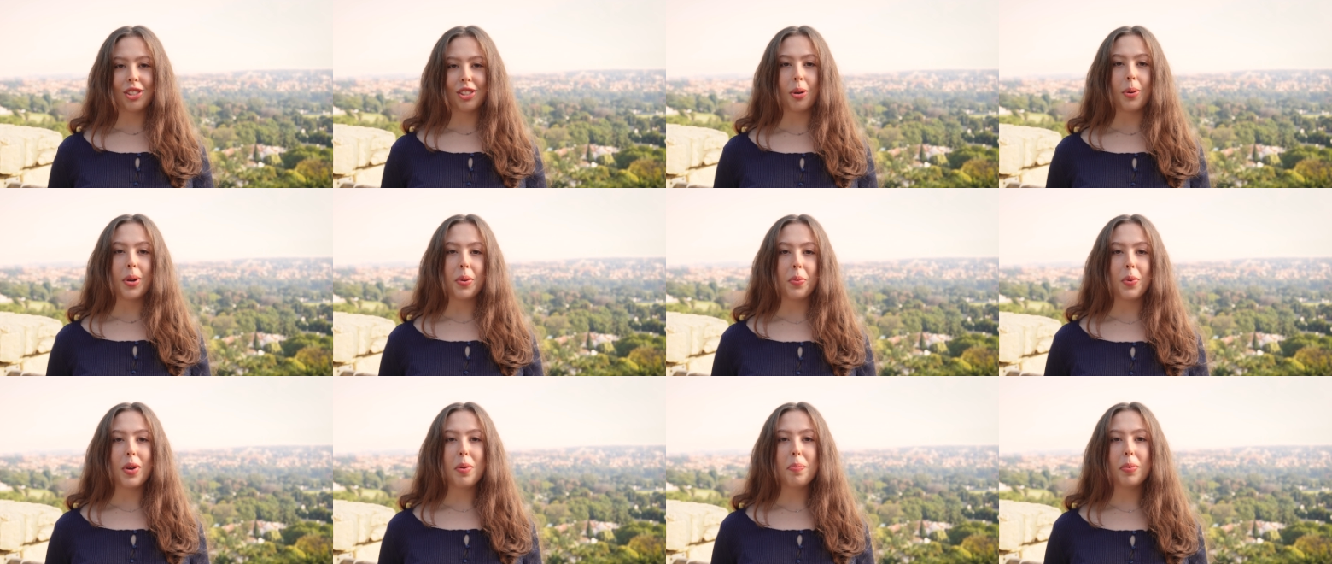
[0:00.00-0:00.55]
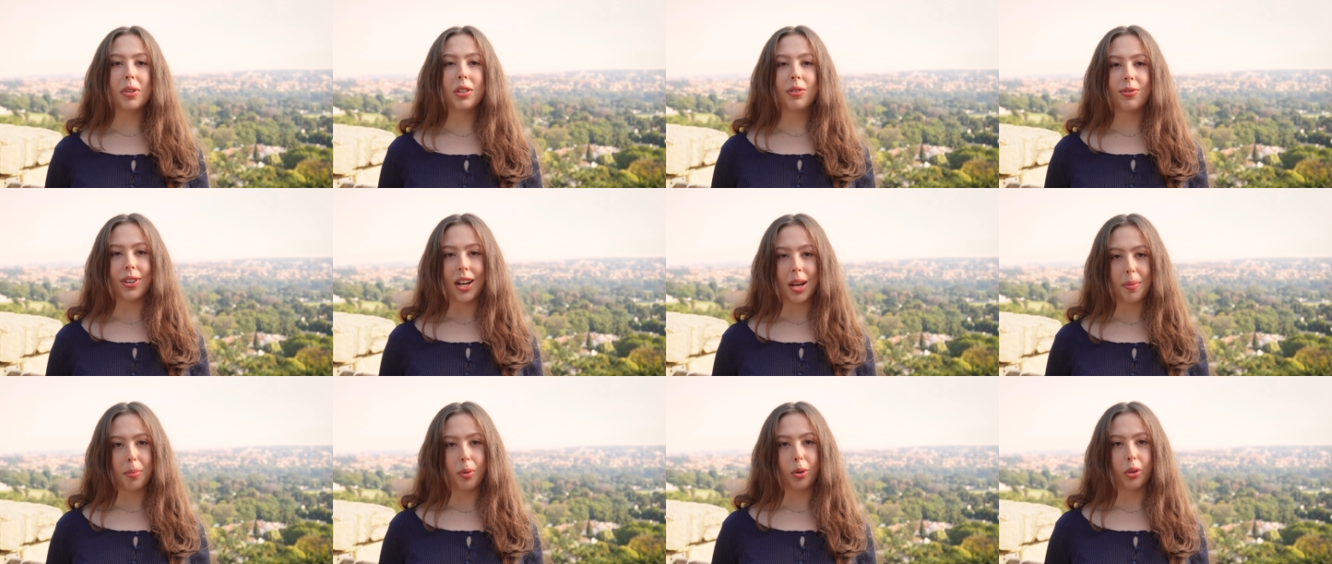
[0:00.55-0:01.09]
So when we built
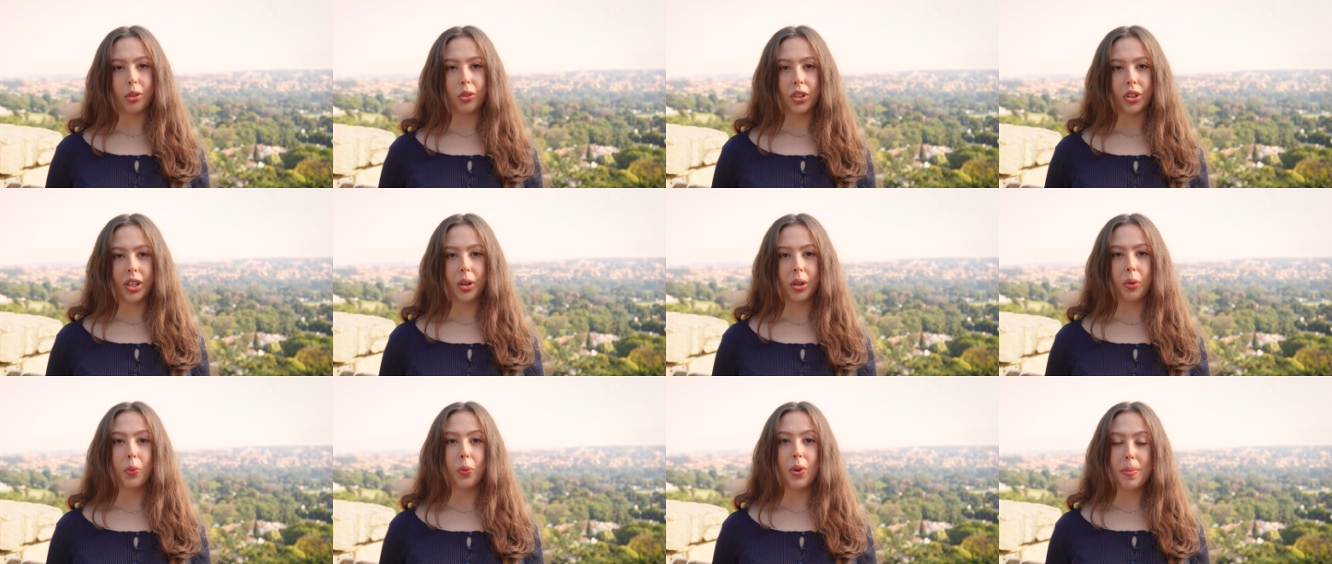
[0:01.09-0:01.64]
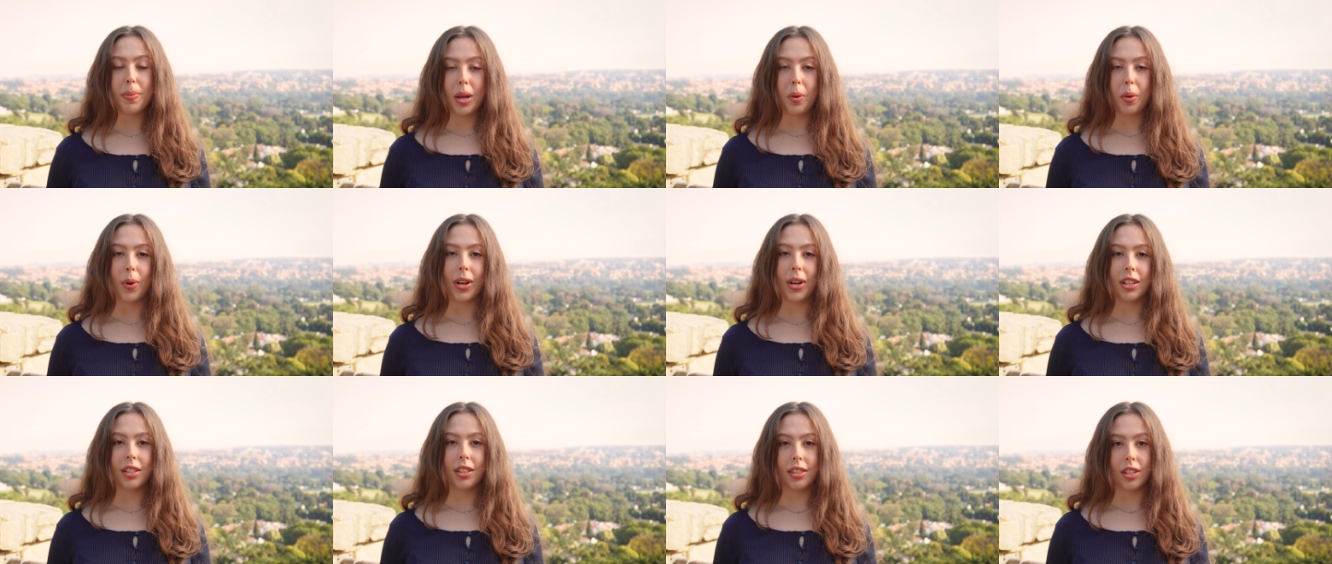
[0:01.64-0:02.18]
Vibe Authoring, we made
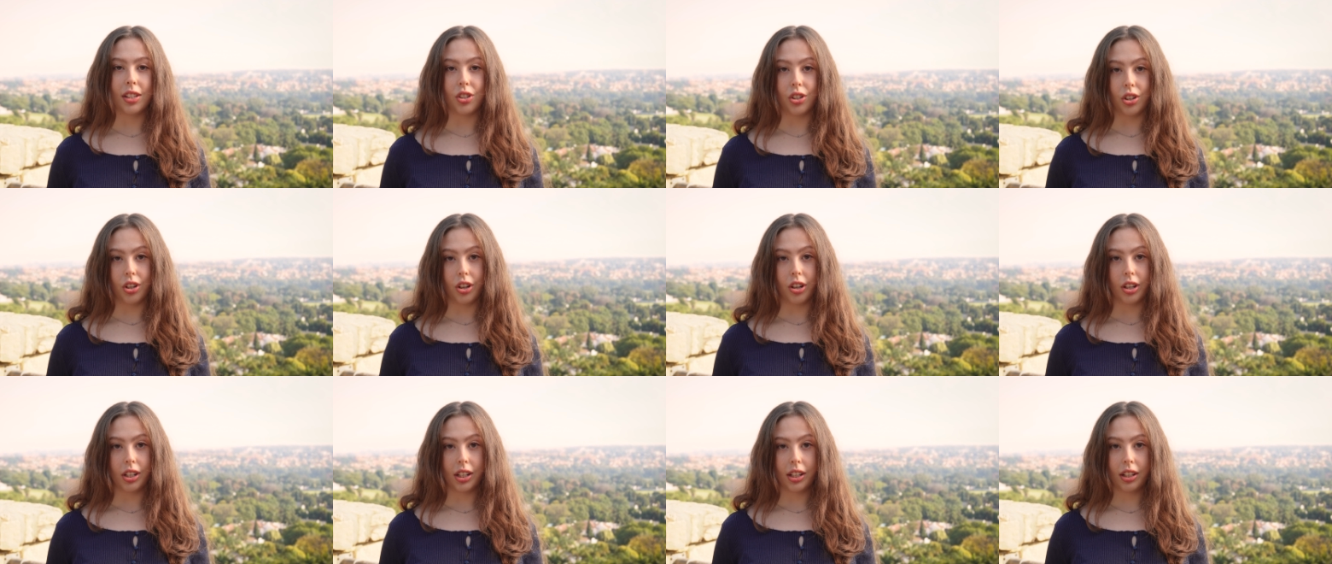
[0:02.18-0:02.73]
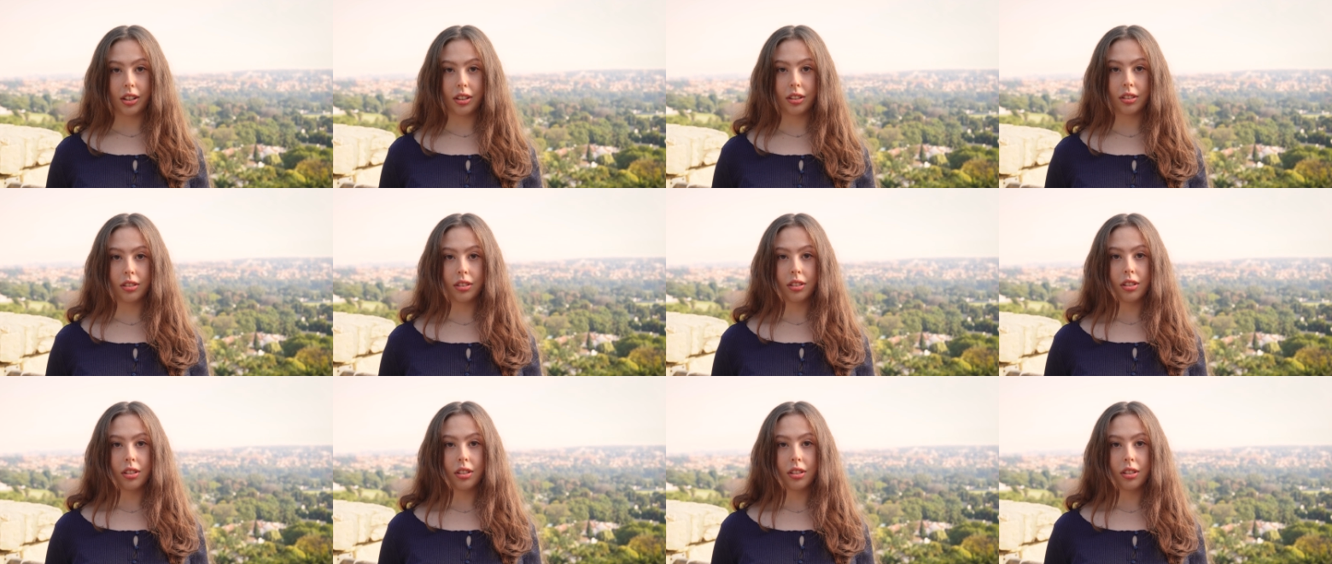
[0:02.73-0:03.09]
one decision early.